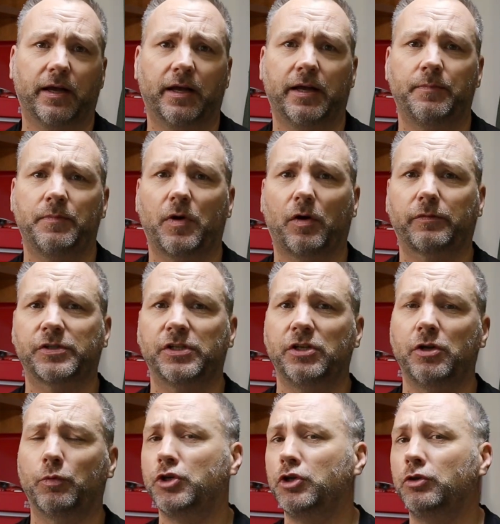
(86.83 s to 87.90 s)
Obviously,
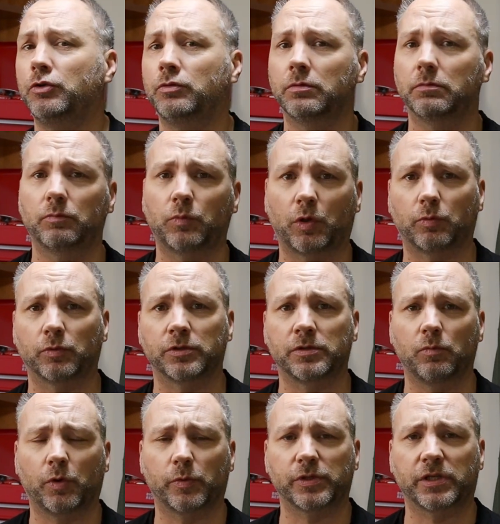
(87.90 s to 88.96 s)
no one knew what was
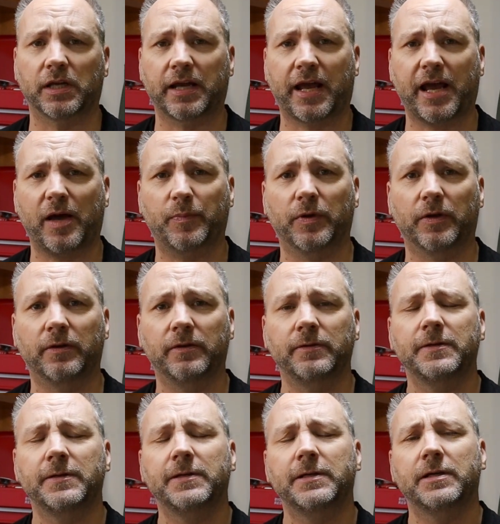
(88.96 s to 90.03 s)
going to happen,
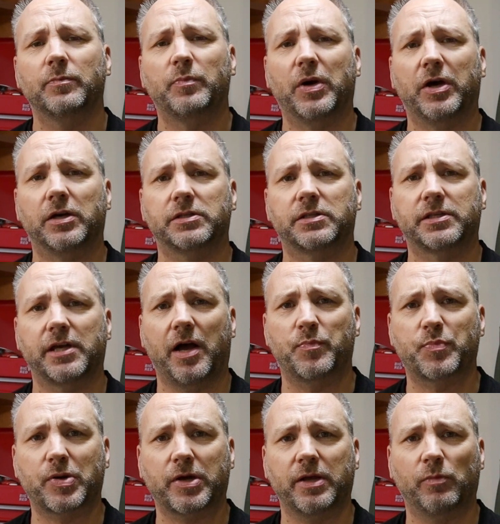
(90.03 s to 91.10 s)
but
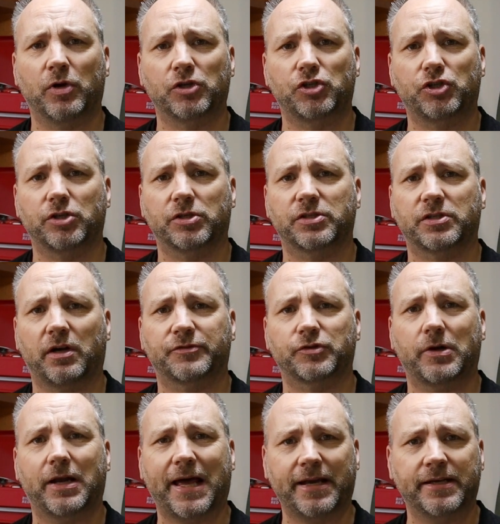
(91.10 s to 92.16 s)
pretty much just
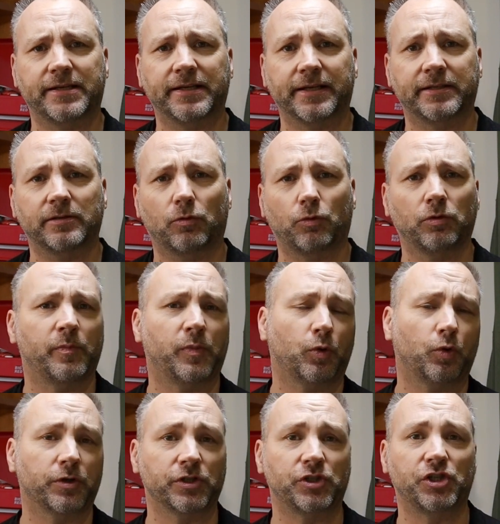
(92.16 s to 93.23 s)
after I landed, all the
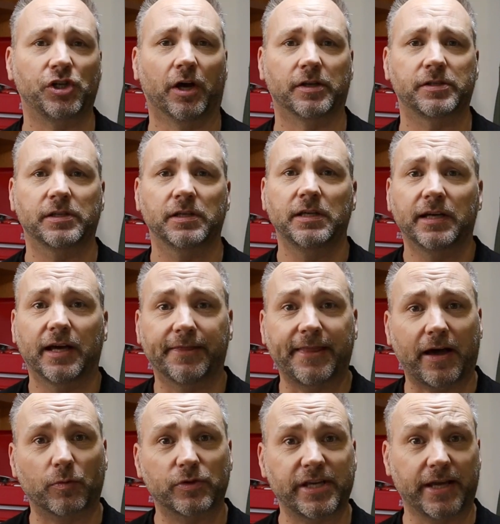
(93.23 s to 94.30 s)
borders shut, and
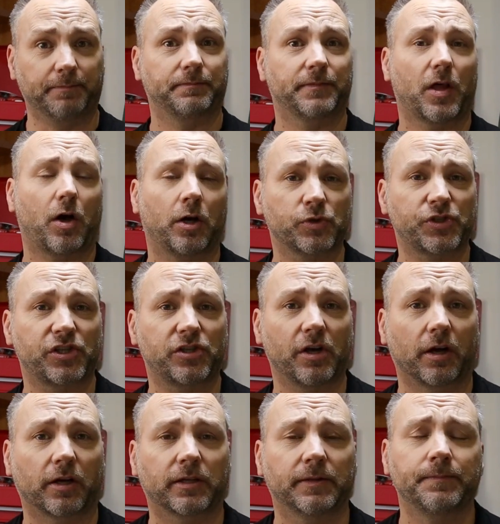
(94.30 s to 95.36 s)
that was it. I was
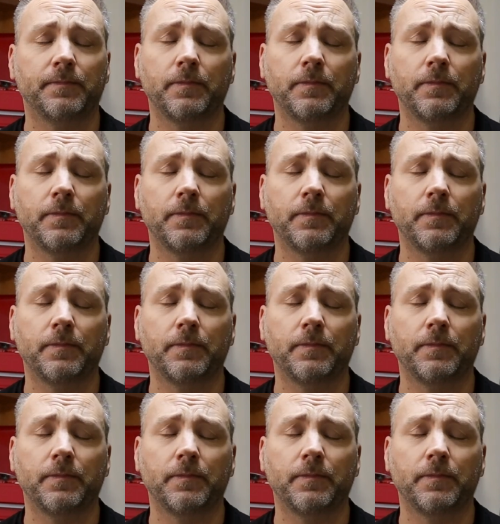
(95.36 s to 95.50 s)
stuck.